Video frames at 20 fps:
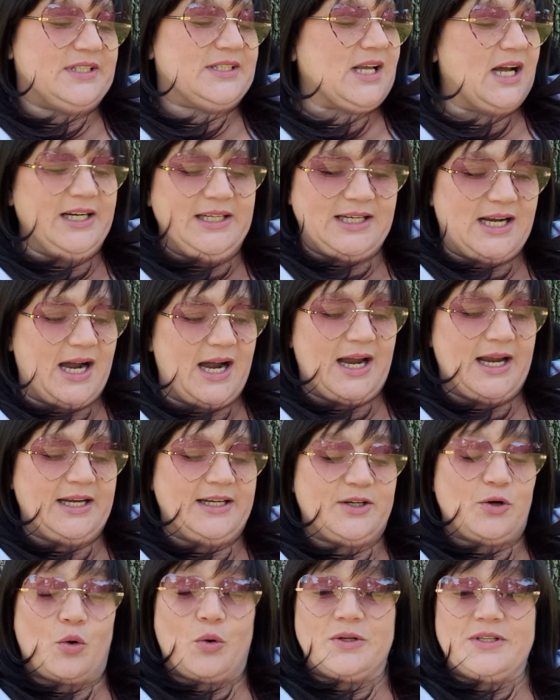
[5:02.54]
it's
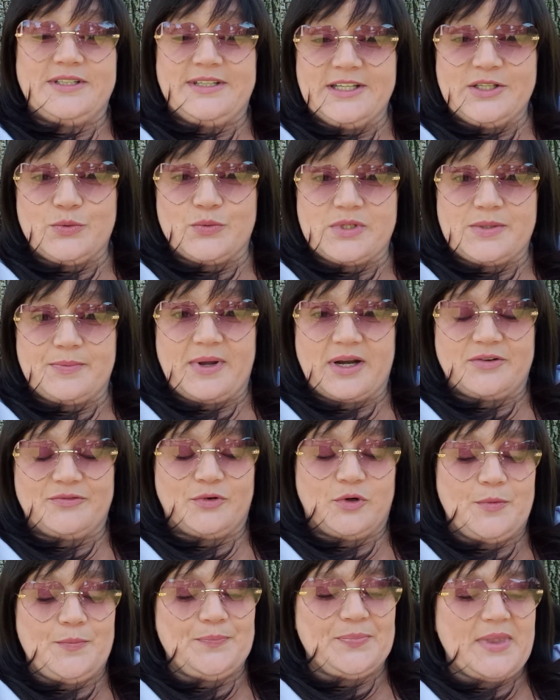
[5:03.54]
unkind, or it's
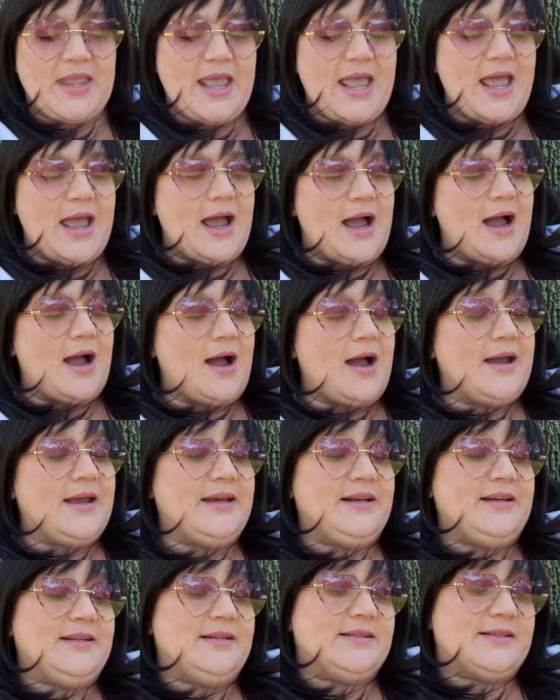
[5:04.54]
disrespectful.
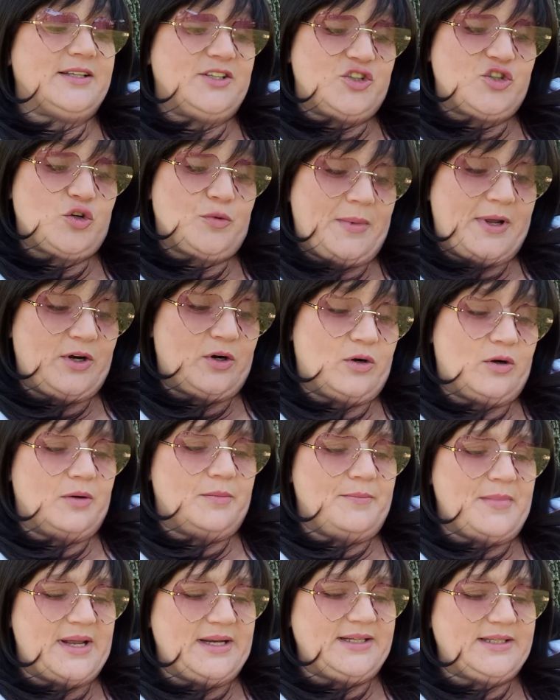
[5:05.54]
It is instrumental,
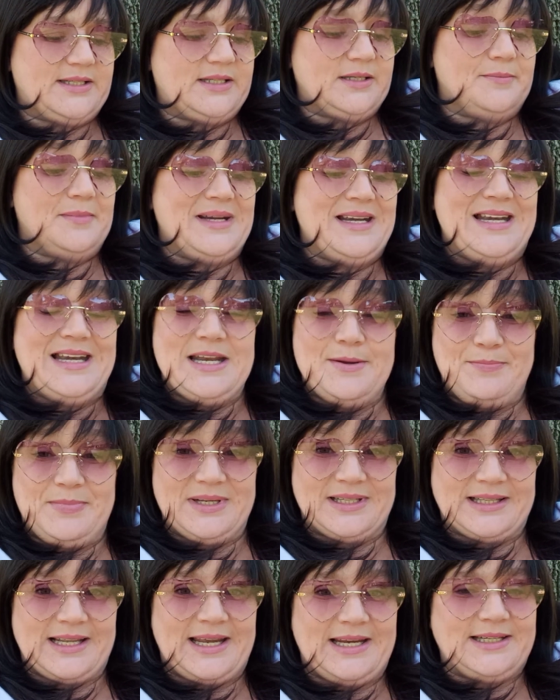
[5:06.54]
meant to
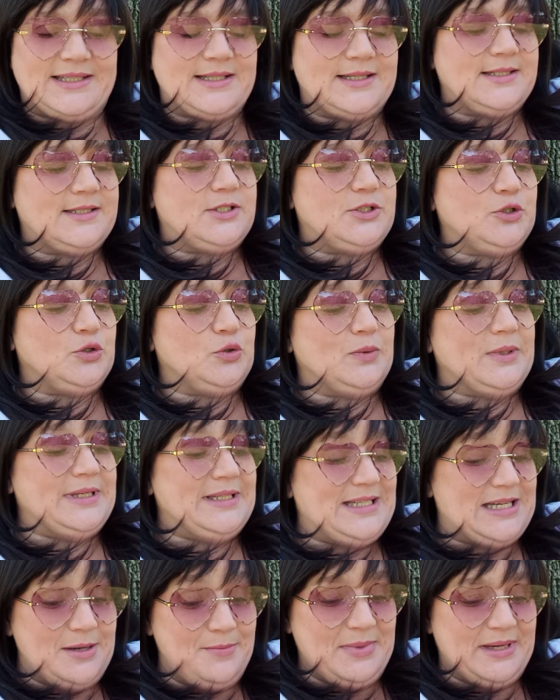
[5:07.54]
manipulate, to
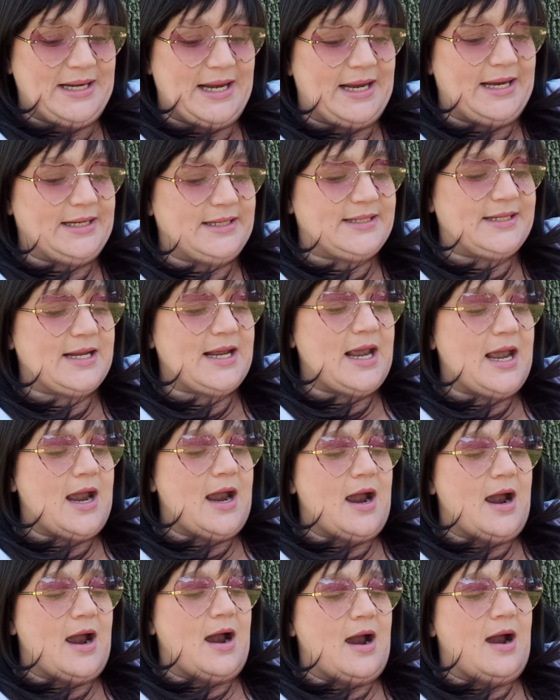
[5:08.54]
intimidate,
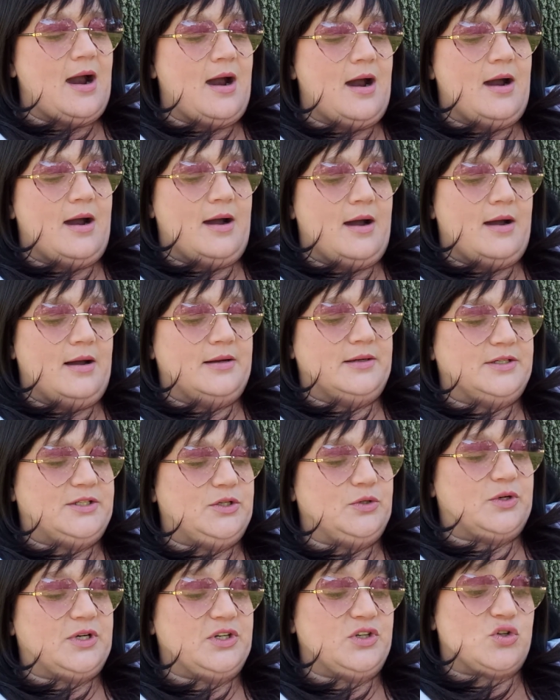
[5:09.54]

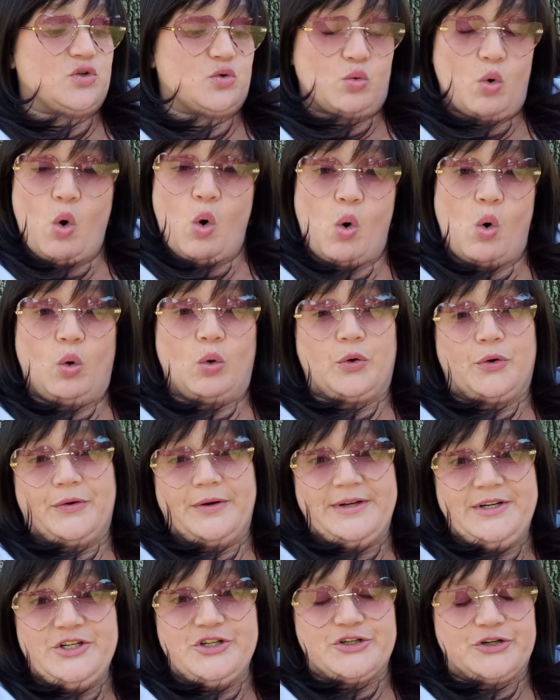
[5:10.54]
to control
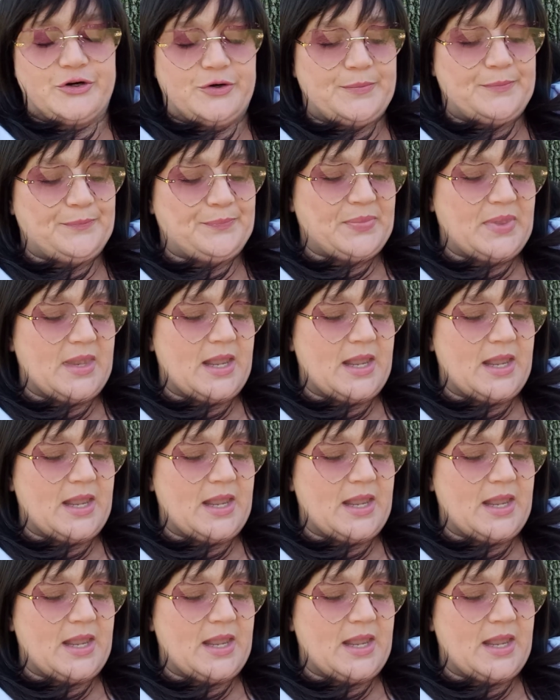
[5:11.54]
or injure.